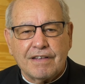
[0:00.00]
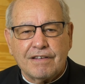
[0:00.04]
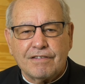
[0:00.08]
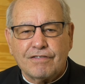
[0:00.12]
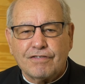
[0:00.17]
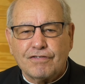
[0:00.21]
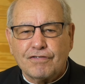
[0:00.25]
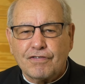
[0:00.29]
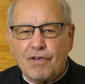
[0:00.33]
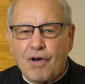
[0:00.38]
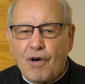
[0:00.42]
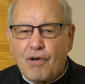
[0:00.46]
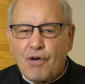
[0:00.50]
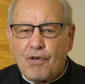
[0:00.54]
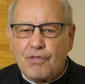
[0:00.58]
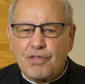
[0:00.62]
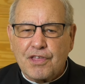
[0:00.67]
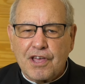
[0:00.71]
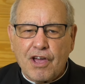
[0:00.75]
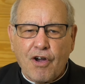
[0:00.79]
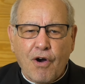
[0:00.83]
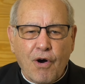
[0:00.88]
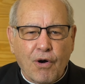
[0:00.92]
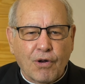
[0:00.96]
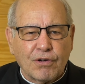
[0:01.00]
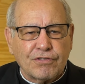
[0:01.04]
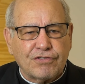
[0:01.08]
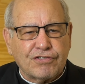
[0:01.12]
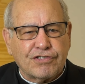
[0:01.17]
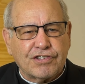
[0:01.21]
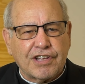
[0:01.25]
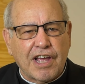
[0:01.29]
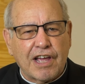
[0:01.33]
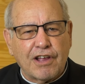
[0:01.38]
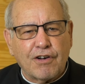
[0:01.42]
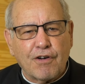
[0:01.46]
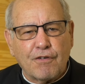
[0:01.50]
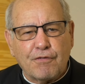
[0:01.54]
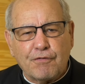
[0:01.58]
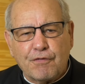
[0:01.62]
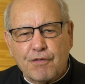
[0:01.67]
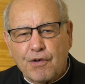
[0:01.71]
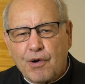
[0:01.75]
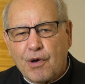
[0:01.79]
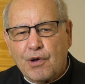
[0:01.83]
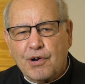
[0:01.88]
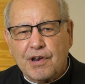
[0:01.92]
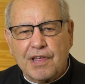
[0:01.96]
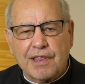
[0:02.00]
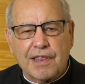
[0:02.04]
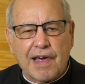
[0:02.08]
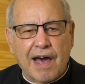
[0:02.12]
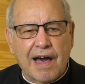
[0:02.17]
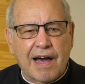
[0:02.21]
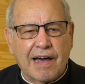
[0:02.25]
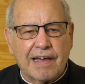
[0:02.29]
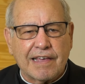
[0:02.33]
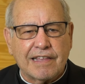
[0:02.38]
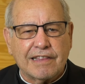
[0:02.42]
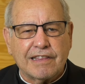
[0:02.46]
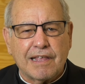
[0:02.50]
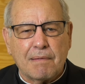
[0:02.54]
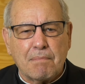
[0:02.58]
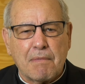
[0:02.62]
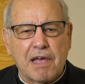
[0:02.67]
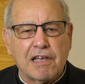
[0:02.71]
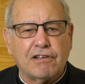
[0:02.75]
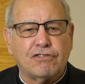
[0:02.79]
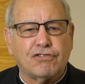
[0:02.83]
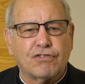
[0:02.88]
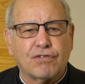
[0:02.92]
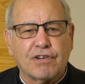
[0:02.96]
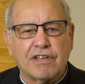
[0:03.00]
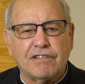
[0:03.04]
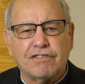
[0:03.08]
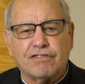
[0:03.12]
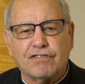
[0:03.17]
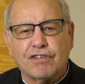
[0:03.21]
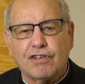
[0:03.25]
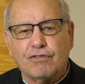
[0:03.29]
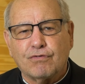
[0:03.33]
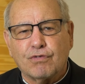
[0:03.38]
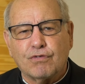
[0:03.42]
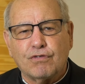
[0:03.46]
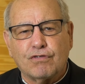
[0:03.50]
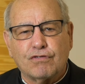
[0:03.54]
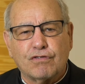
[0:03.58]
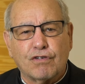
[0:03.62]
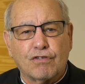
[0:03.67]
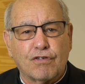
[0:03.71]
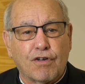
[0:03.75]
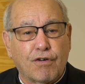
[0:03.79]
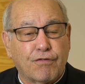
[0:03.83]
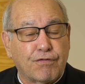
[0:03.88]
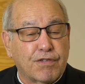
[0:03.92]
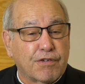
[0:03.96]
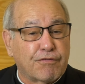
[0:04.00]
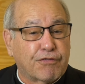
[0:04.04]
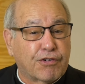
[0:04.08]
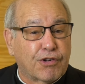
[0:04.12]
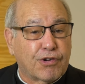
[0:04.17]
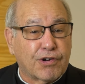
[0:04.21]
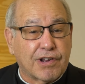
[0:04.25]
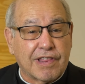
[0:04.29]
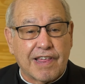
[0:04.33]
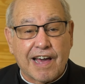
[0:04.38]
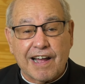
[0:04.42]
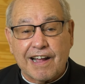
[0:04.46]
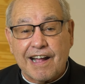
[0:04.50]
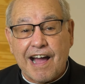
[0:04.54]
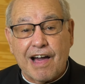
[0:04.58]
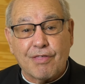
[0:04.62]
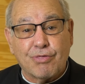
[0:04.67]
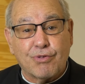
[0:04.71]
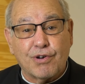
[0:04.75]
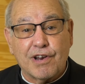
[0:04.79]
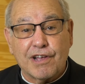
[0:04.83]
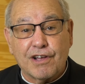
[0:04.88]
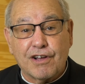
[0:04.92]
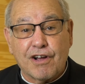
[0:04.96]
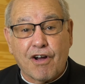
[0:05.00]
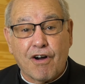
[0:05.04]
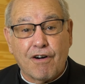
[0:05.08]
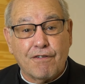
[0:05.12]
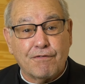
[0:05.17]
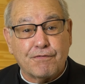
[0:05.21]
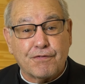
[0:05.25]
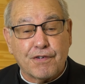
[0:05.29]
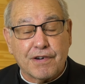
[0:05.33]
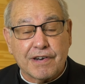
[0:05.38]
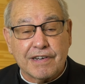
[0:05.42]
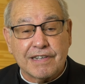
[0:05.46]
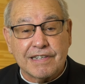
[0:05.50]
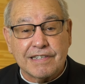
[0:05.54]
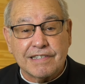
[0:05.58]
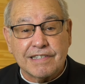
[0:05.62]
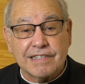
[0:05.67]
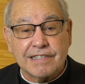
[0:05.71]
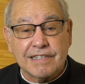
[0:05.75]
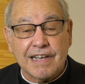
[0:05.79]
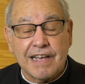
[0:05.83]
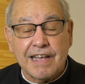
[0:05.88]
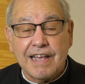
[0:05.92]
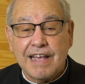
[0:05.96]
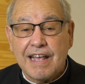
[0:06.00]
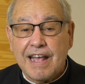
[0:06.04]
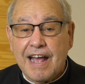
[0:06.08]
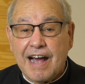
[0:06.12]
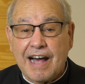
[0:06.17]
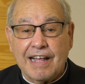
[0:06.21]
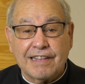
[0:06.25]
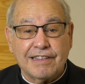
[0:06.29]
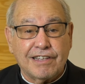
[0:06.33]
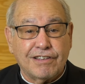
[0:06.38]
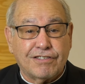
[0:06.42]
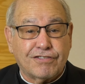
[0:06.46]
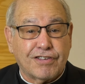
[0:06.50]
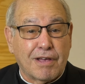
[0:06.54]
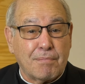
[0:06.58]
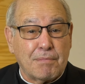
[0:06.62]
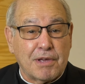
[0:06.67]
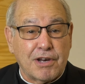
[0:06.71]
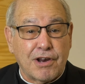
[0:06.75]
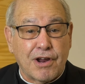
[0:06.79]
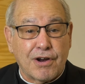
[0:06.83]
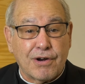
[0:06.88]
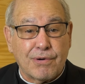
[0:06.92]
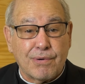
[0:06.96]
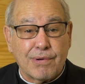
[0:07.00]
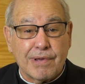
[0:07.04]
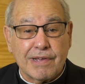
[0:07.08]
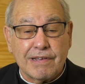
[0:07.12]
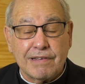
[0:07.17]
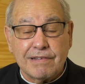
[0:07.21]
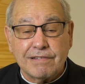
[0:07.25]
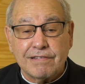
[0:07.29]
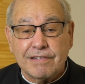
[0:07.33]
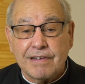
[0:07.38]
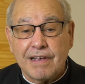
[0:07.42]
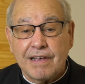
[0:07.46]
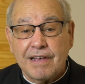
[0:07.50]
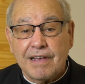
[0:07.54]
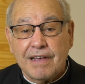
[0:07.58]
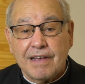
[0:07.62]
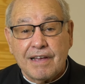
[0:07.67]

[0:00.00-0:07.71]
So the whole state of Florida in the major institution of the Florida Catholic Conference and the seminaries,